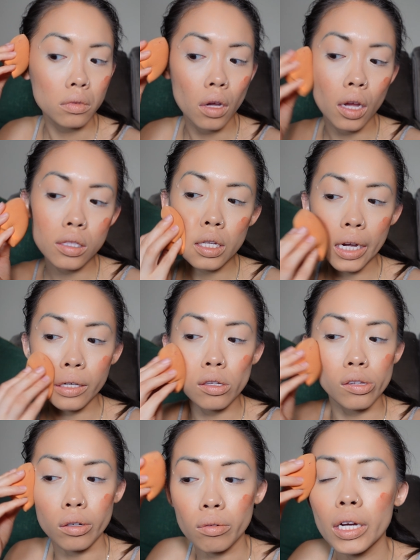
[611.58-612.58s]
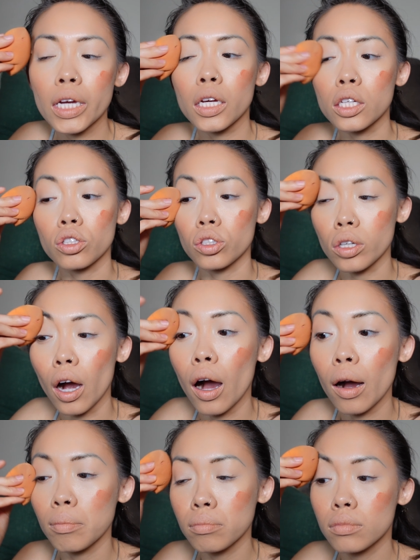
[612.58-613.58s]
It's like doing its
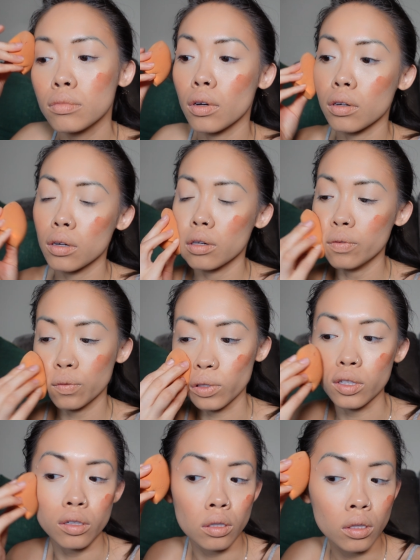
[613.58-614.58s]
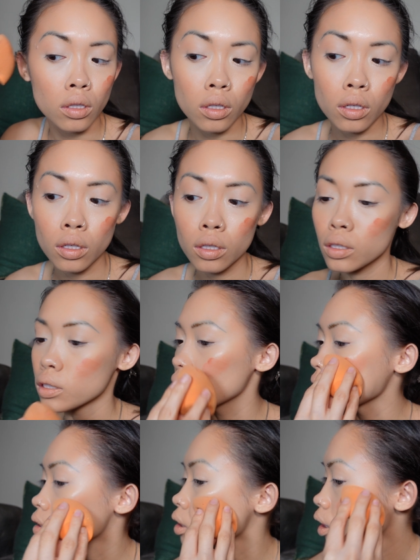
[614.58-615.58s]
job for
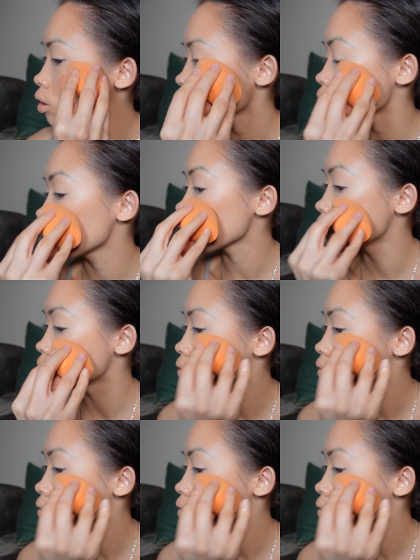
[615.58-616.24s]
$6.